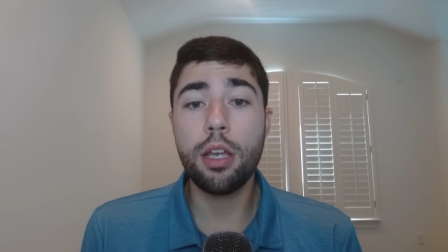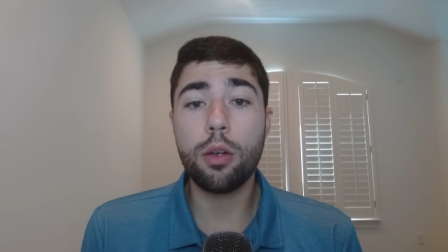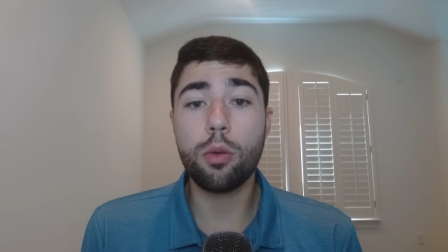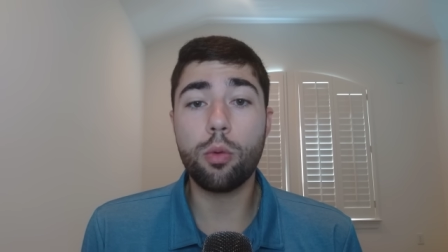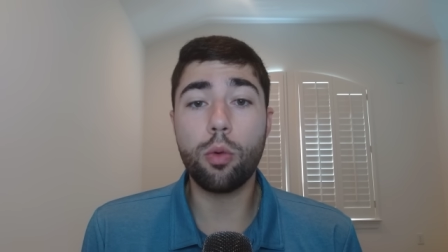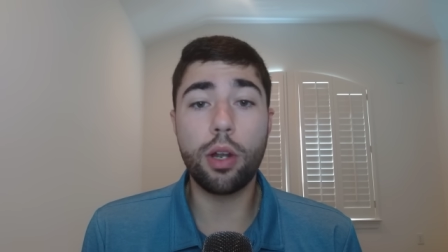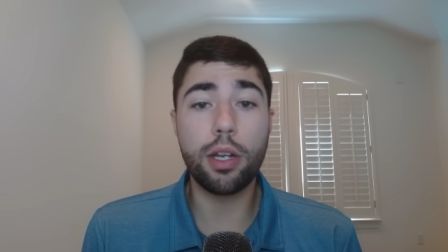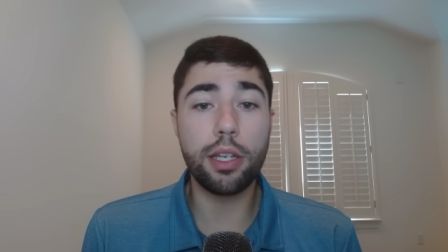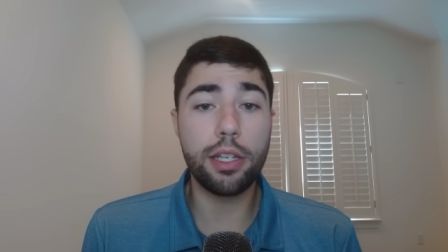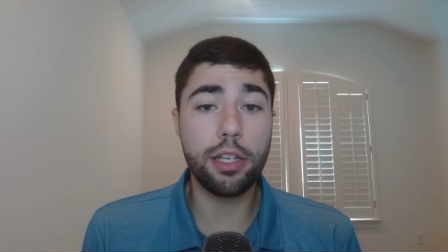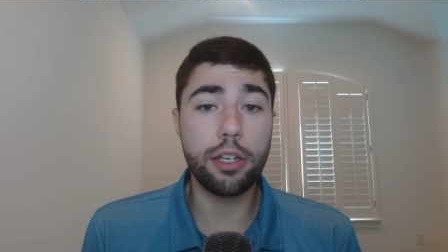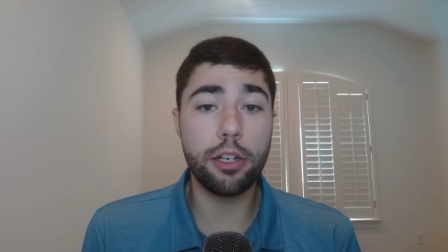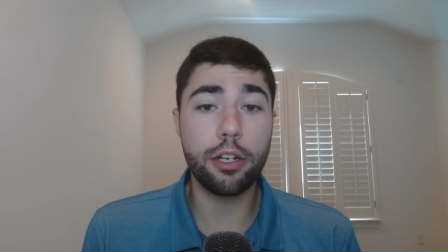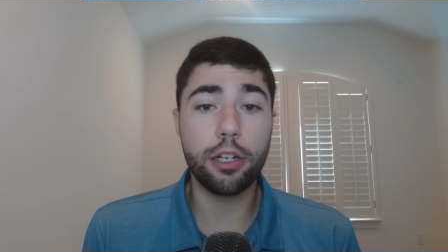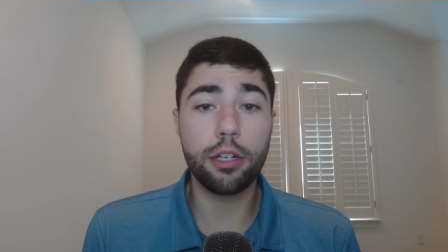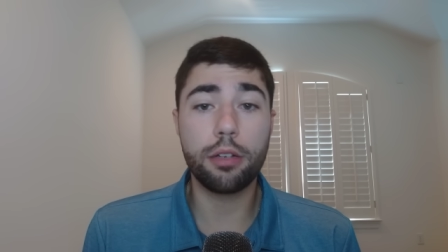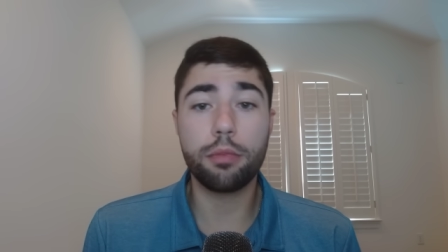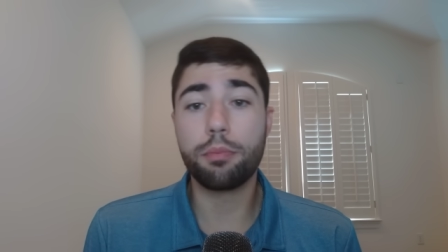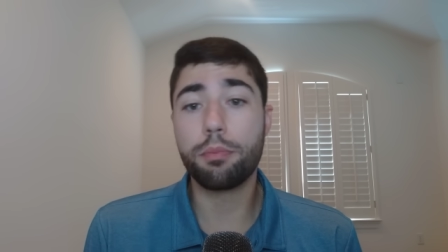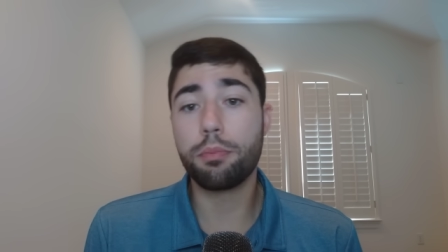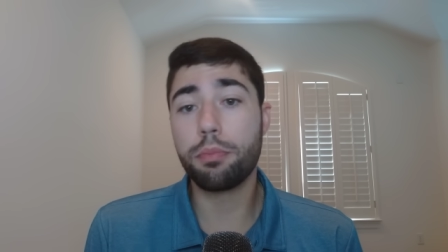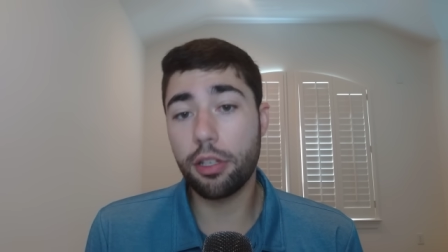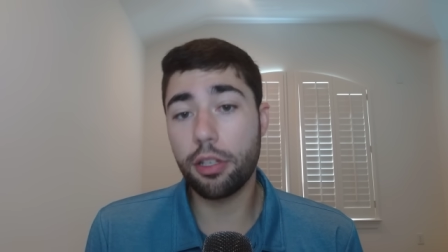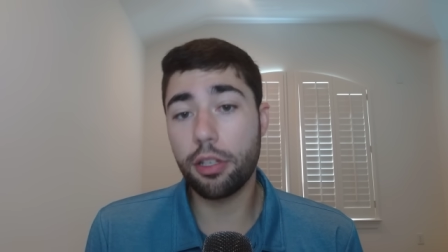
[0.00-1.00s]
one
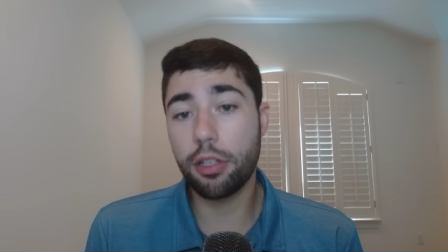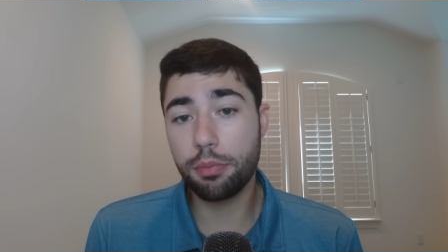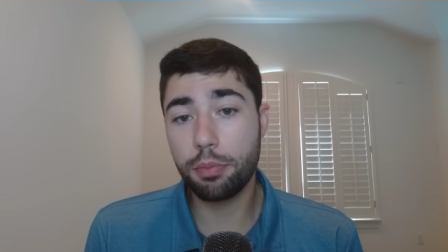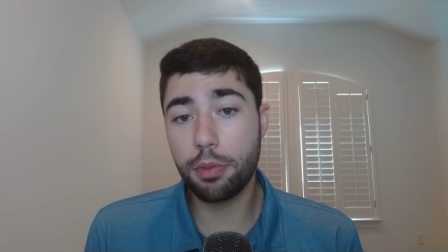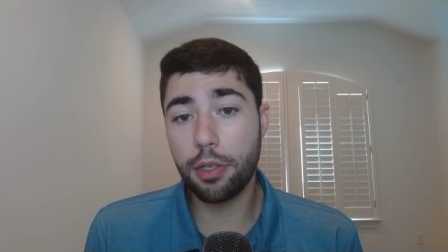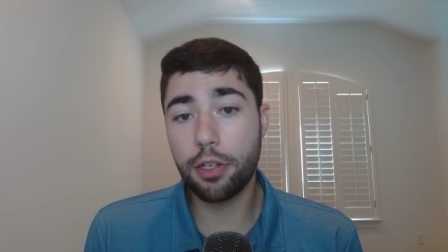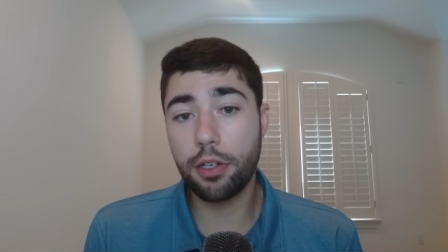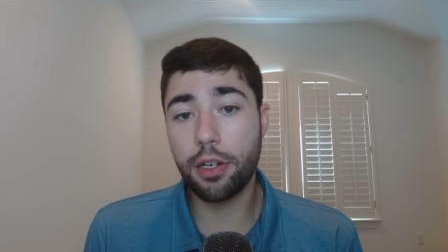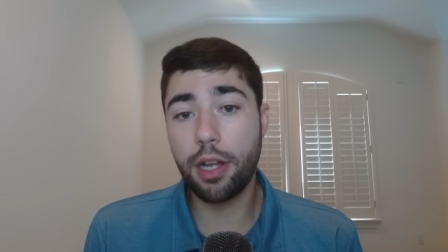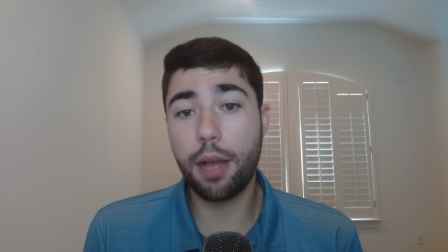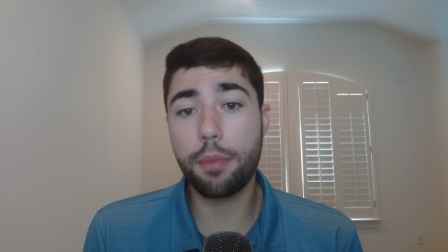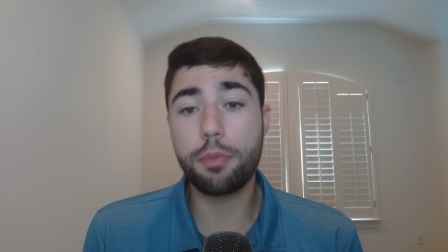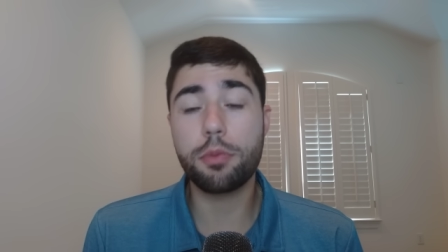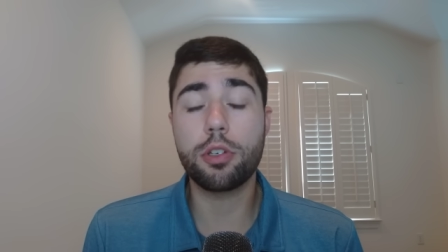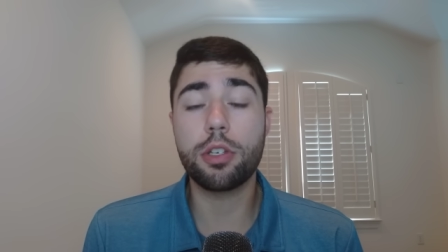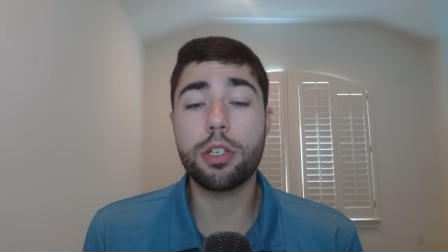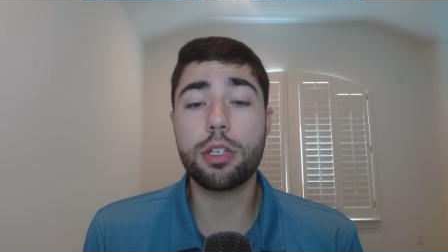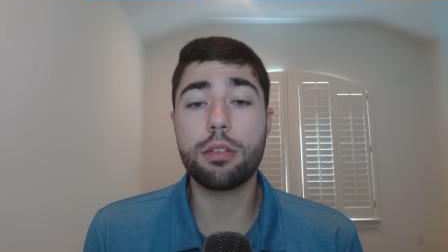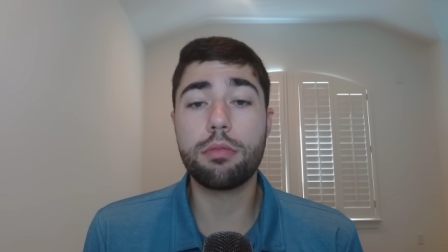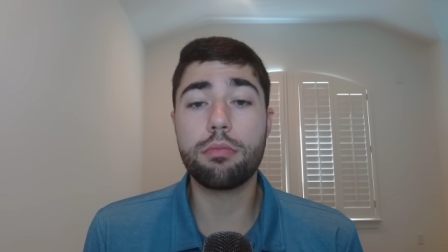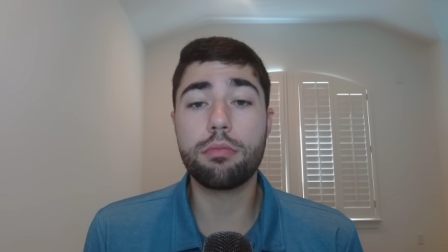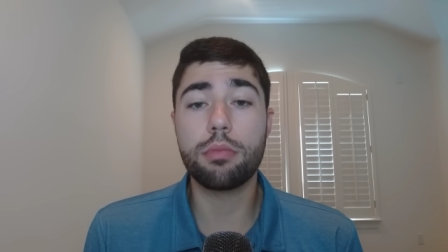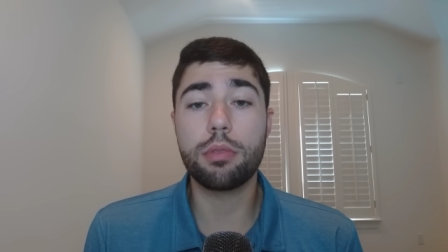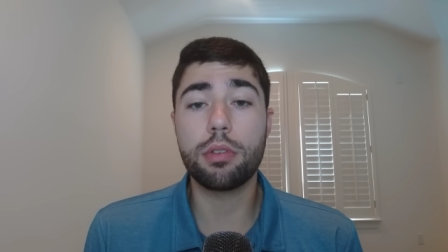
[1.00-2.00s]
year plus player
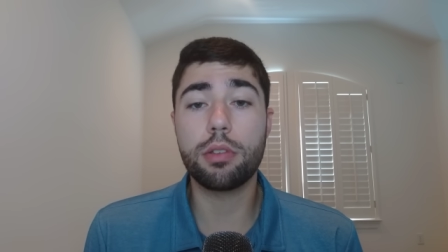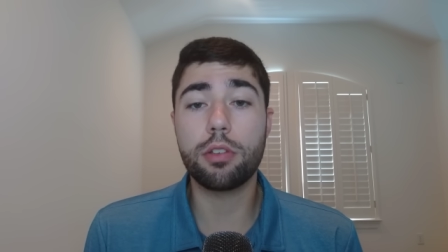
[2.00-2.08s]
option.